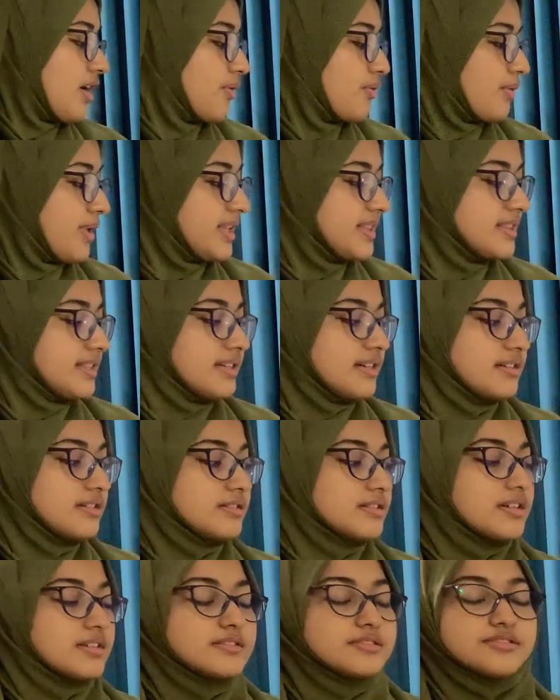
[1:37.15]
When
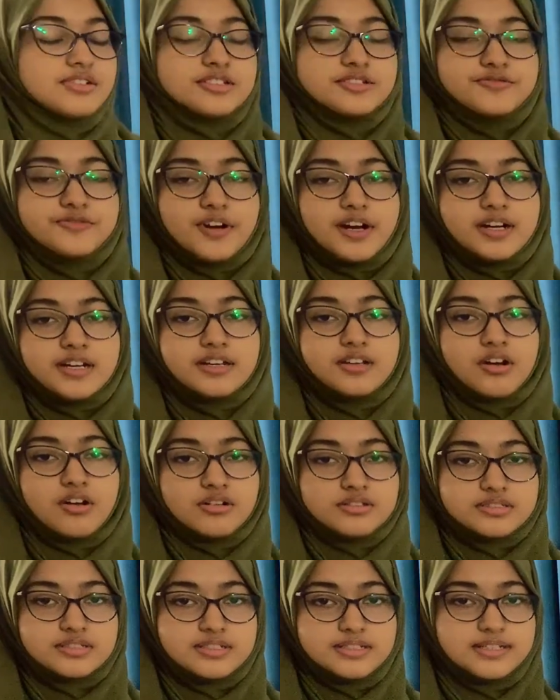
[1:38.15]
they're transferring
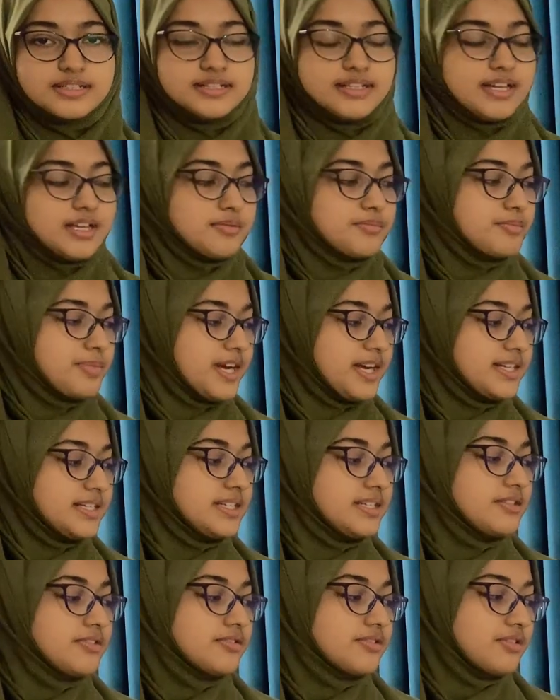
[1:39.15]
oxygen and
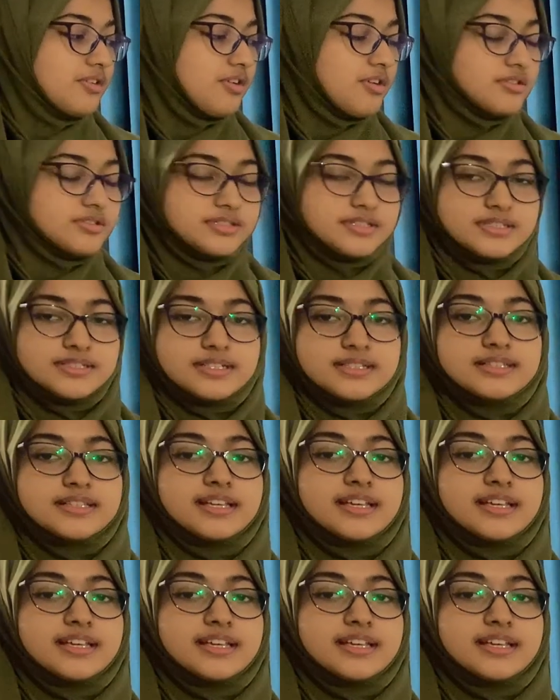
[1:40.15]
binding on oxygen,